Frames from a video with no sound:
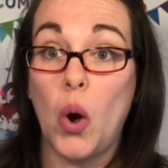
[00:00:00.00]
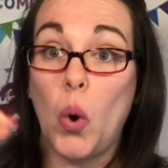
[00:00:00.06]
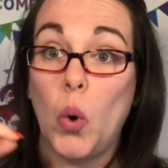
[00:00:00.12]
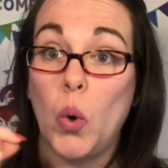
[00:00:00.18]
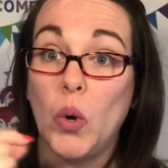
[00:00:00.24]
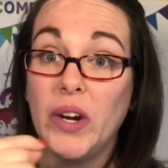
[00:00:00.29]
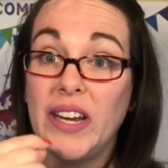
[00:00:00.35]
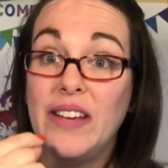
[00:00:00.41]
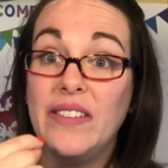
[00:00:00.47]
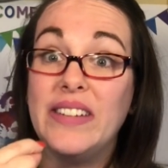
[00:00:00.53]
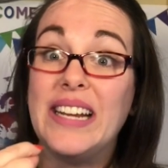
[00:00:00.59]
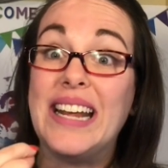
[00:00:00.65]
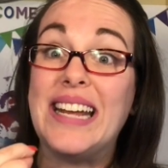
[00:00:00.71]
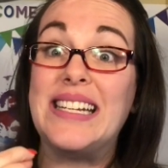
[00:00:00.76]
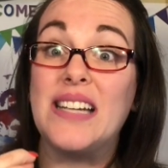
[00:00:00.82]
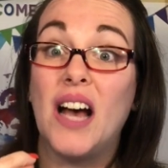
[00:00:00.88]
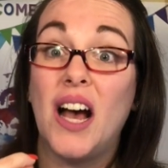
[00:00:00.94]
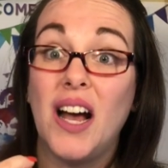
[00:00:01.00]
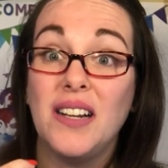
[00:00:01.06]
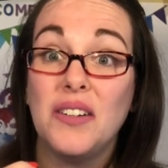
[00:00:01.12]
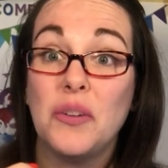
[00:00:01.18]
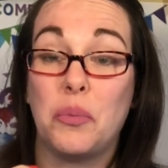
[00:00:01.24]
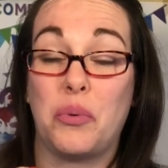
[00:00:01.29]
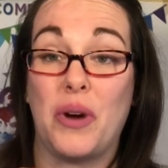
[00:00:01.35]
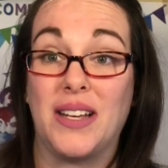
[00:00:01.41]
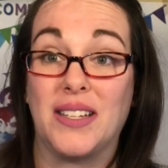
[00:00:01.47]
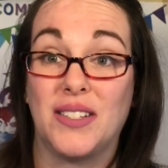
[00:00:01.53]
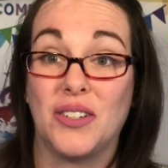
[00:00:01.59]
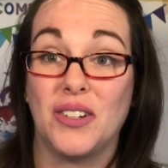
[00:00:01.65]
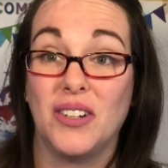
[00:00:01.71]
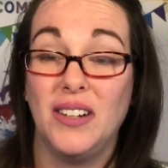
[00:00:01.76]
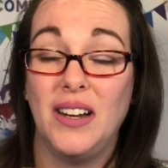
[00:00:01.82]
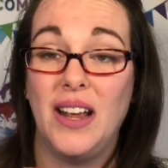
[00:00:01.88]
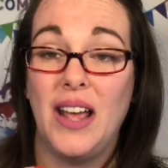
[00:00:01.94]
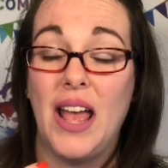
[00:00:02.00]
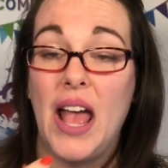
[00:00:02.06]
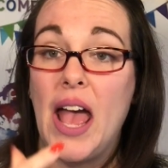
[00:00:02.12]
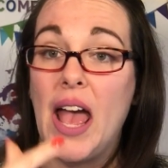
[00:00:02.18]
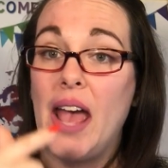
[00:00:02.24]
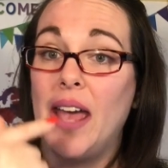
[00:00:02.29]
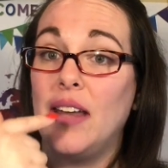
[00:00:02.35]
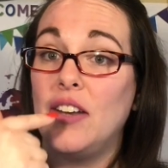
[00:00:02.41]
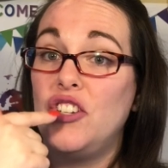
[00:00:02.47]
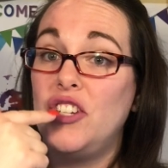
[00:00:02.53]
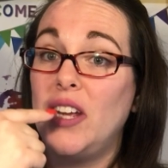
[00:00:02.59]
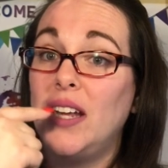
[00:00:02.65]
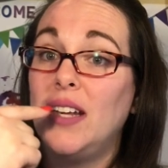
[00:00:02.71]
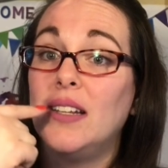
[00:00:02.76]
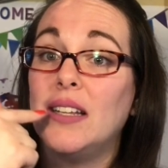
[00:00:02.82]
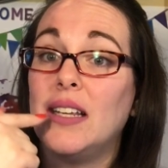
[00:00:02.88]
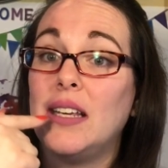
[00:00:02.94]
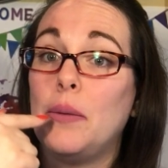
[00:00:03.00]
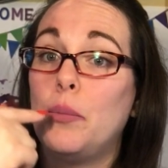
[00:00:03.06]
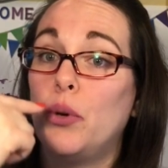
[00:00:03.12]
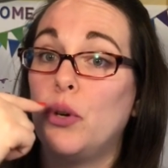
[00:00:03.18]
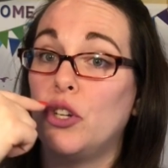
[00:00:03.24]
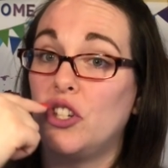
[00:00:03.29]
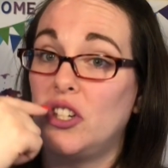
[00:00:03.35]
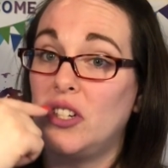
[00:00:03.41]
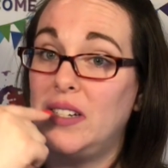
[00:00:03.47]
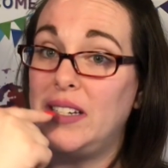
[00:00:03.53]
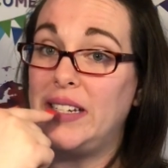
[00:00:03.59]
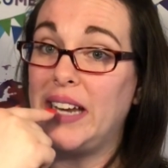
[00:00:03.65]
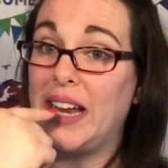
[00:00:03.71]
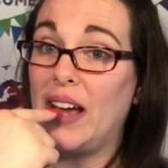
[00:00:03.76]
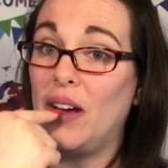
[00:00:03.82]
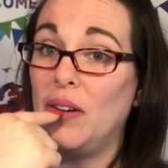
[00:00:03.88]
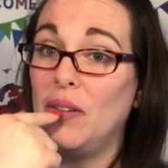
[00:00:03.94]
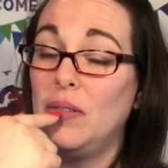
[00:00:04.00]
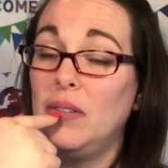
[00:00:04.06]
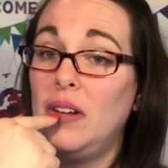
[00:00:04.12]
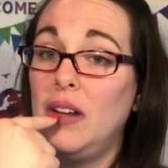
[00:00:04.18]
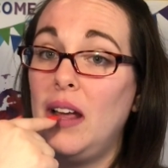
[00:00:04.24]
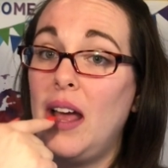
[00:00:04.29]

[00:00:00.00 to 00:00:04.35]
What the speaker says: or even a tongue depressor and gently push down,